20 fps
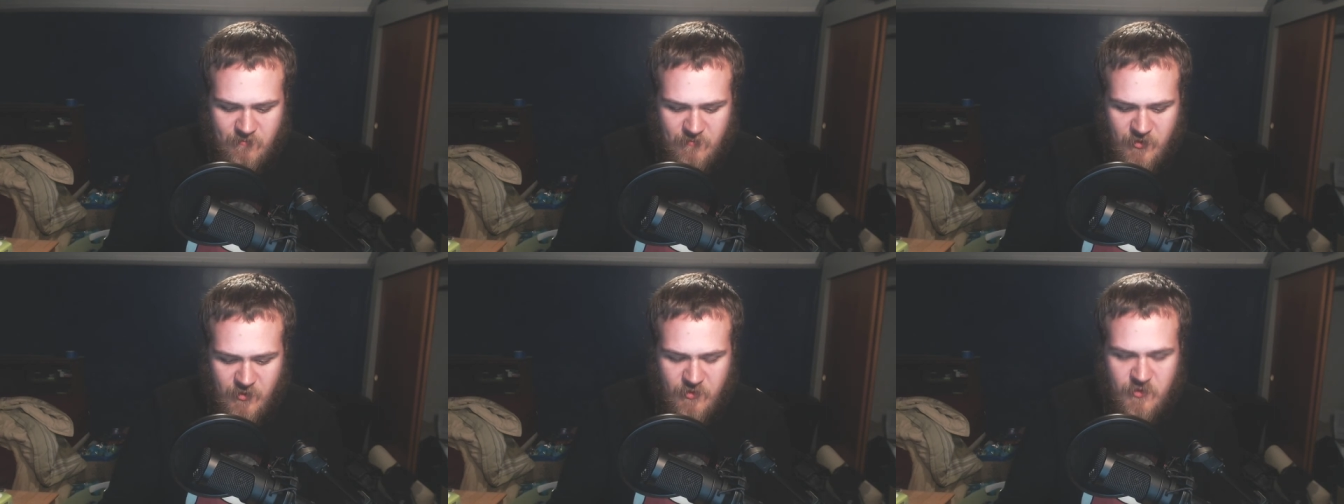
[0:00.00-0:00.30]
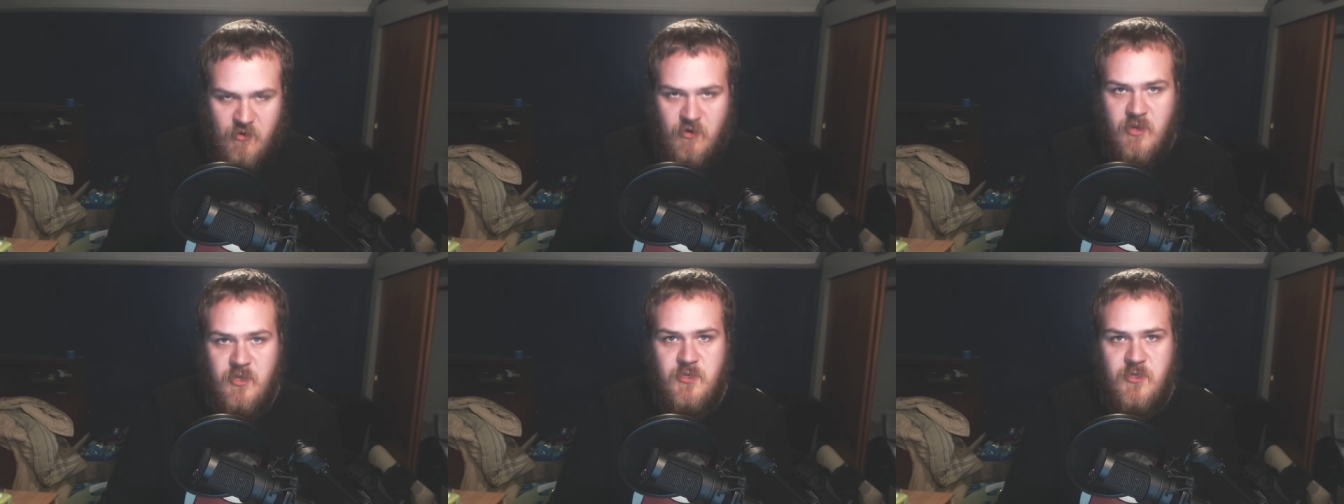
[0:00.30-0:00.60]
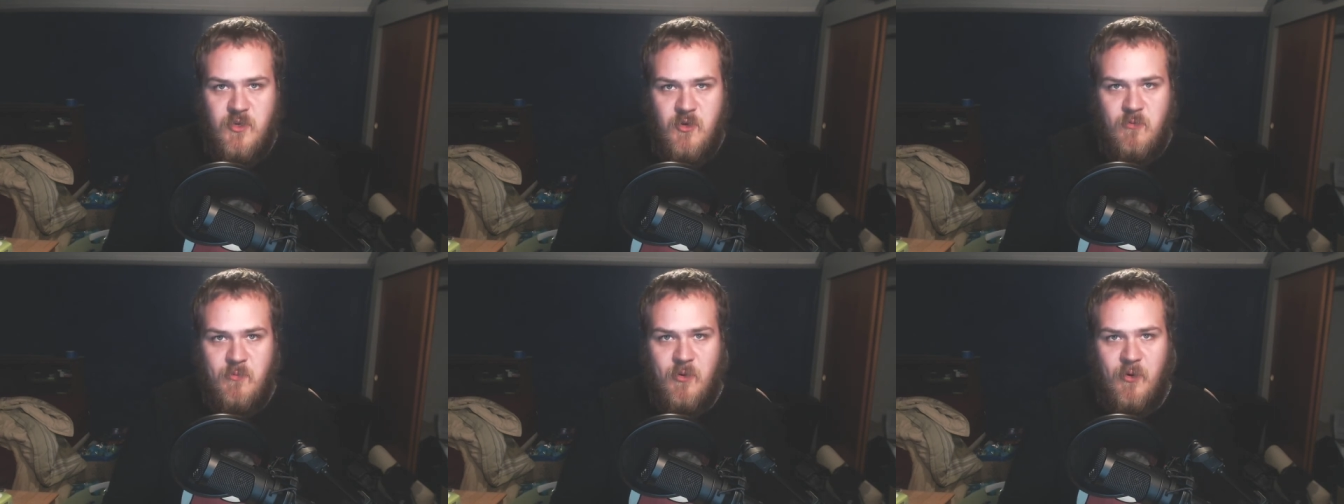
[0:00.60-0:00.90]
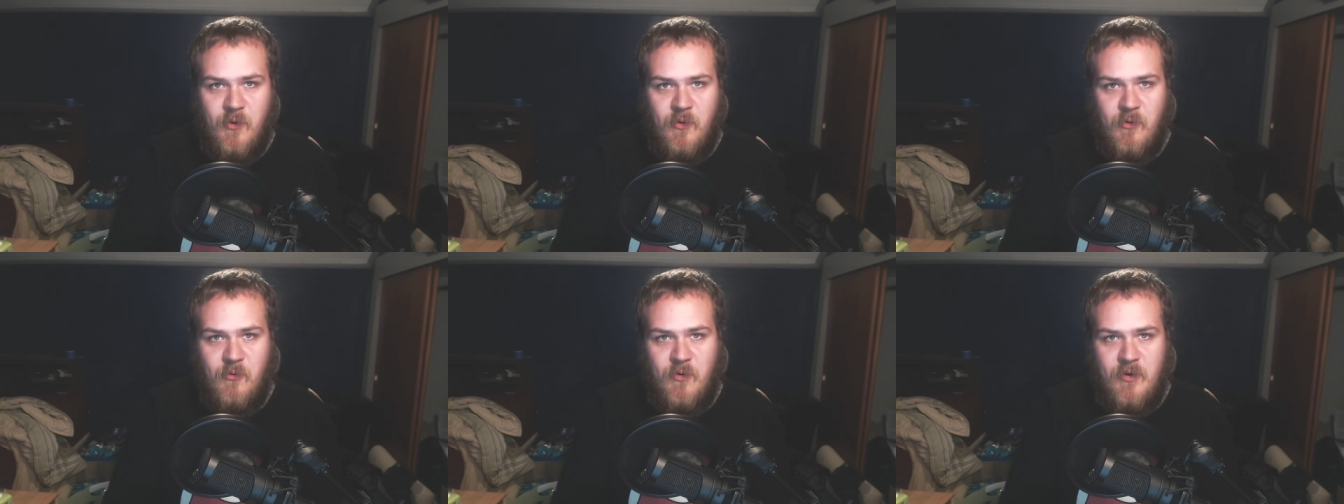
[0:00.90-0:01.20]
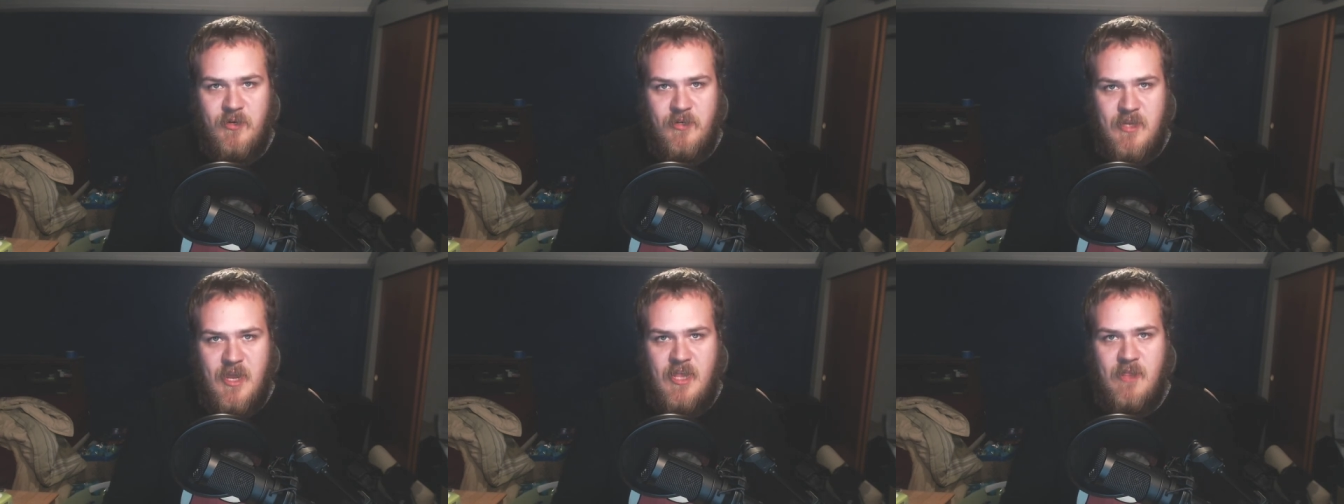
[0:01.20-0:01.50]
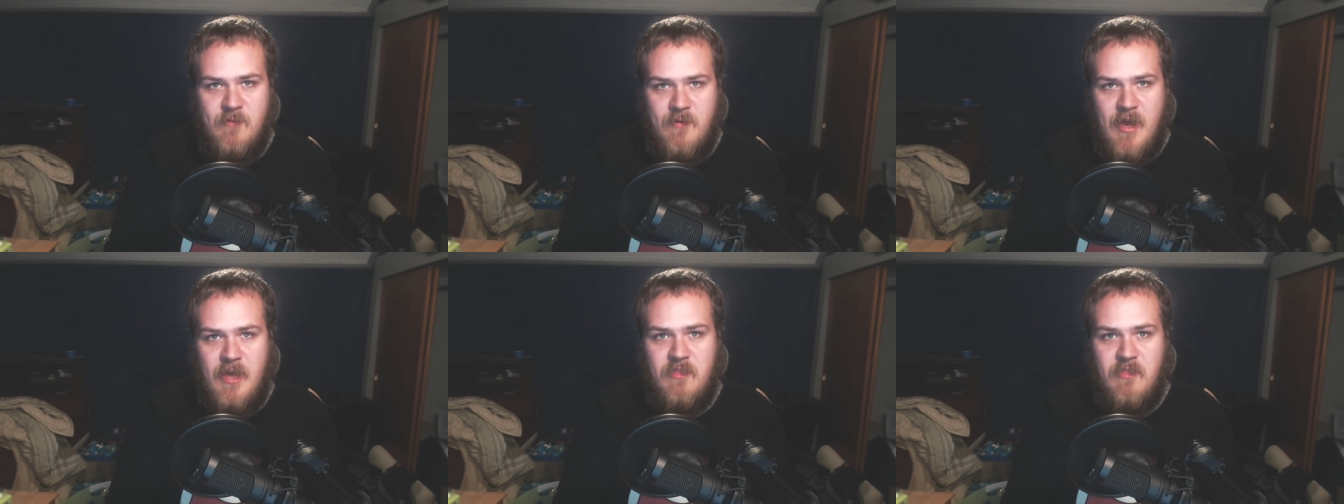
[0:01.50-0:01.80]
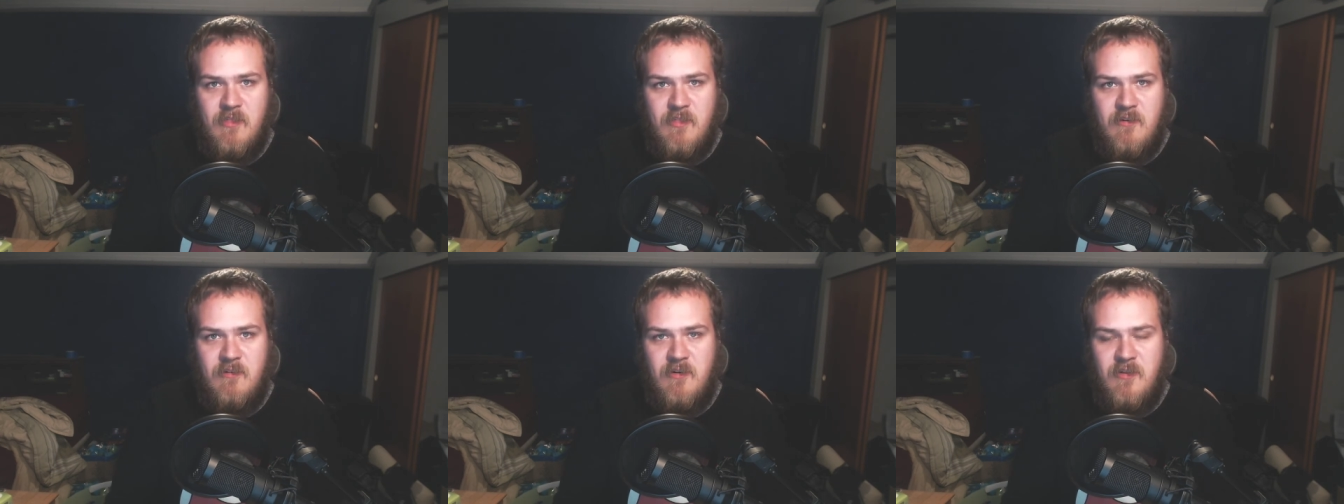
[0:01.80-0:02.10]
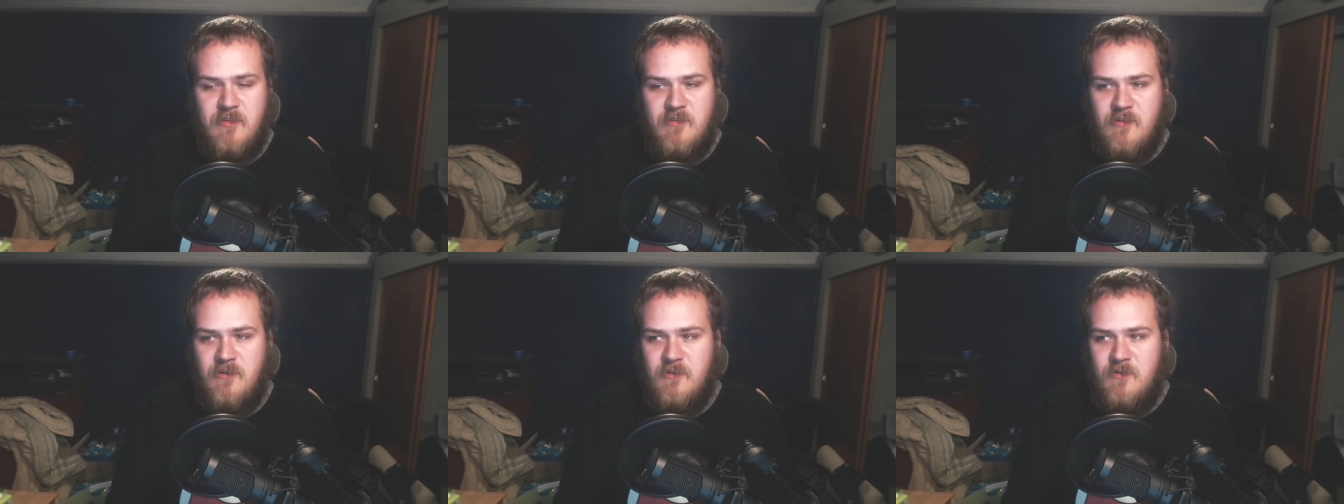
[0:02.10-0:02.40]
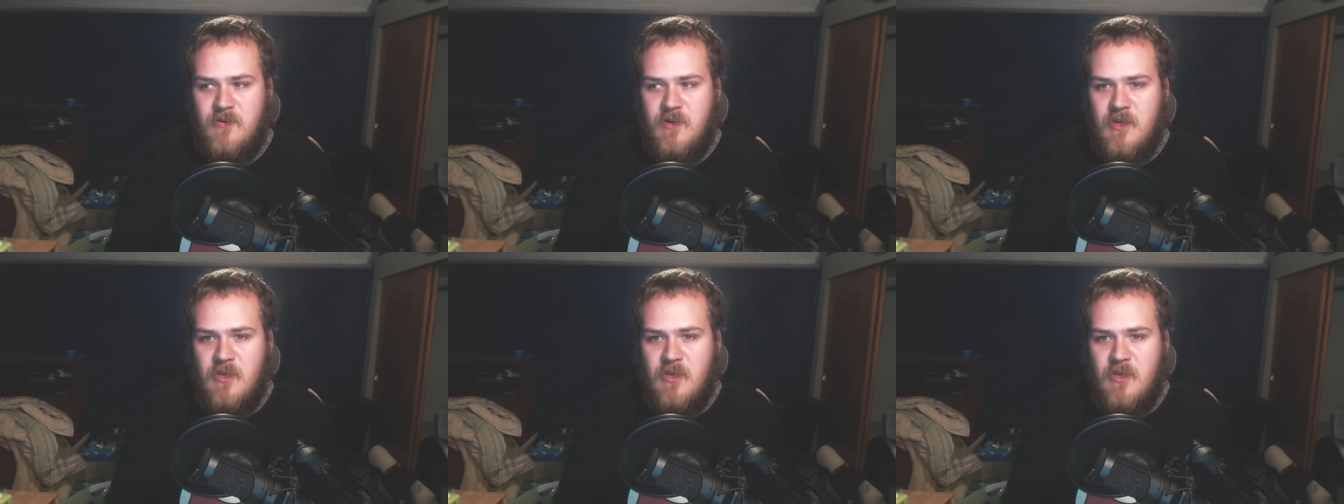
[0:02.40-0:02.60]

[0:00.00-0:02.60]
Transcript: 32 perler when Caleb got the 32.